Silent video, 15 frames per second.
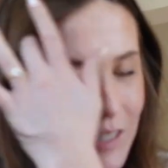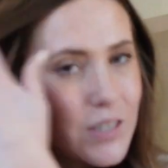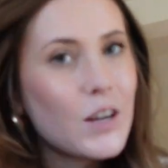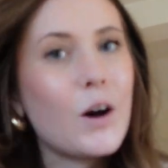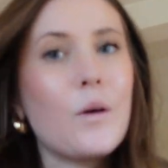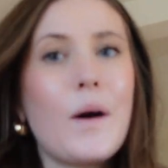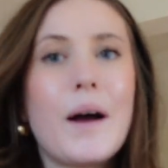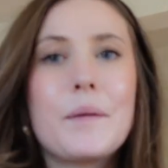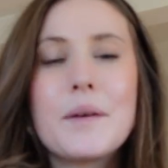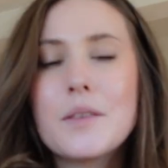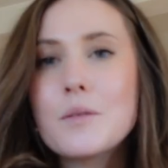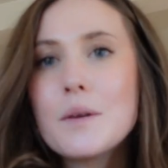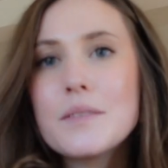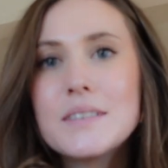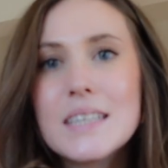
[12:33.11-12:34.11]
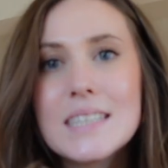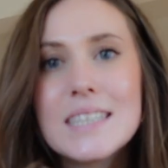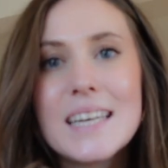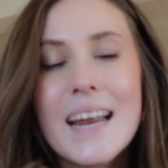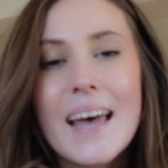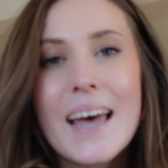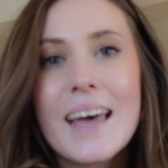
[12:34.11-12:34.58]
So I went thrifting
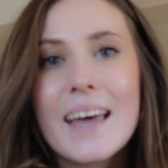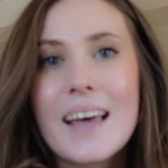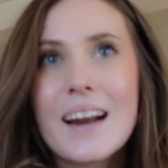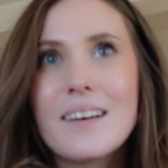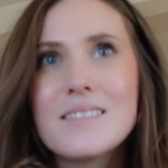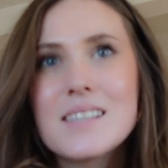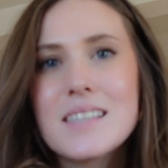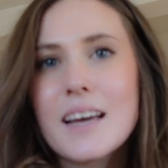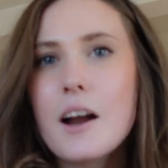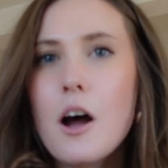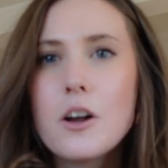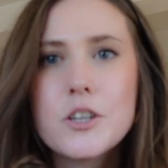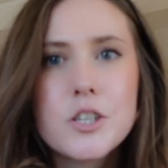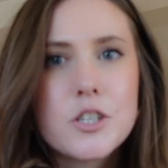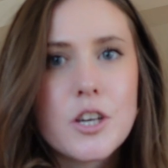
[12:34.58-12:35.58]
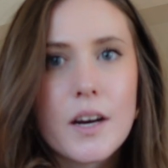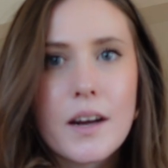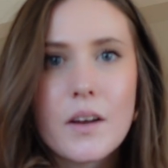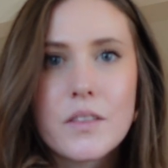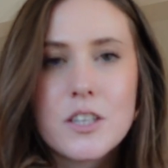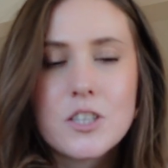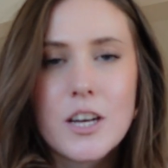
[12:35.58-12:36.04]
today and I was like, I'll just
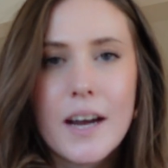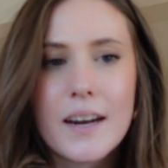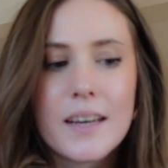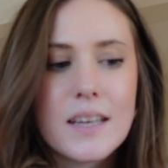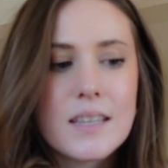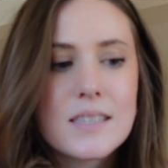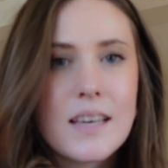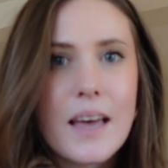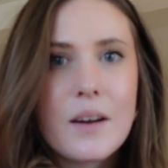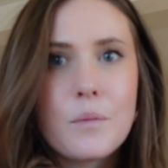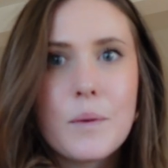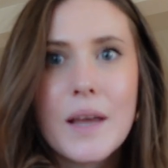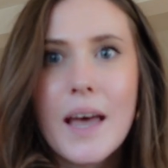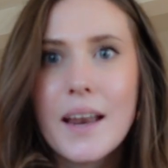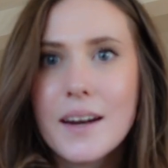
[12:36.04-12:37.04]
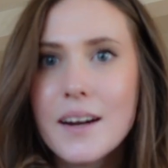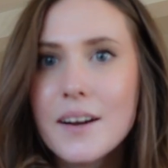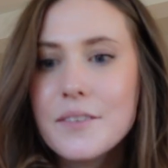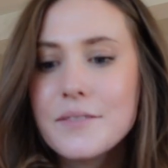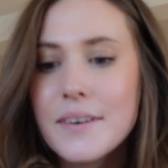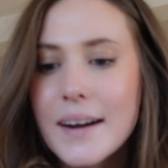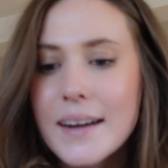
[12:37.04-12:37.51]
check out the jackets, and we ended
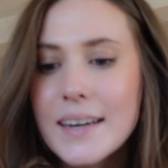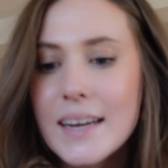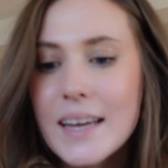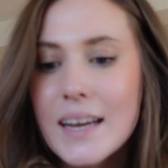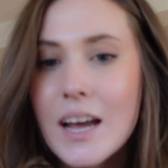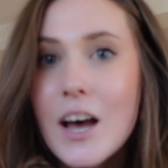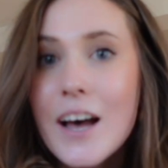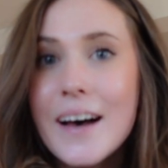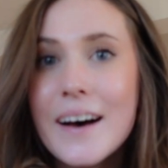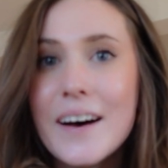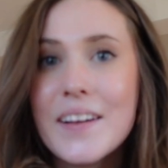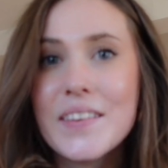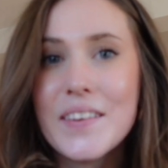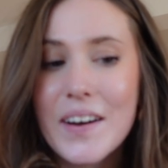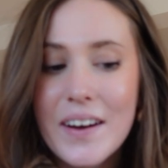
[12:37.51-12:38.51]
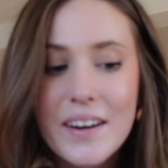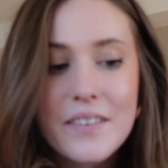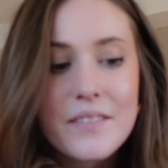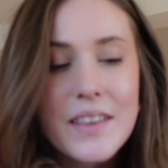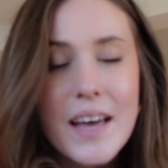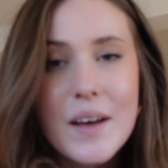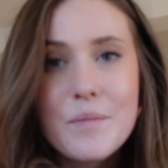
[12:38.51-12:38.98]
up finding a lot
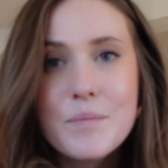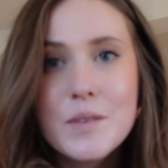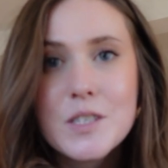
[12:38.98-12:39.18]
of them.